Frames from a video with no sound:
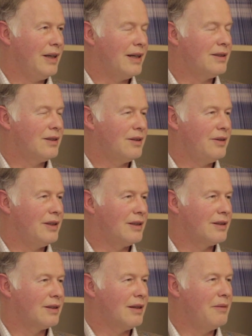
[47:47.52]
Yes, there
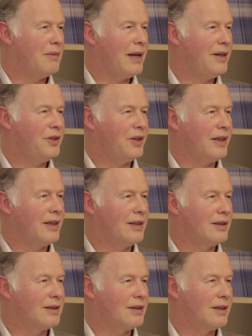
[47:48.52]
is. So managing
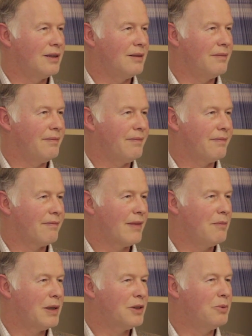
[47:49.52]
is
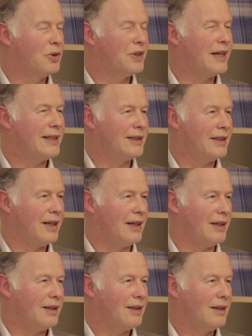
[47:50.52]
much more
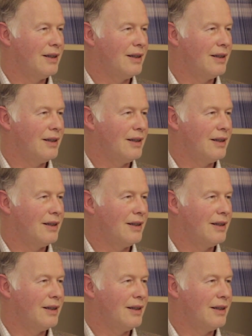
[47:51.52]
day-to-day.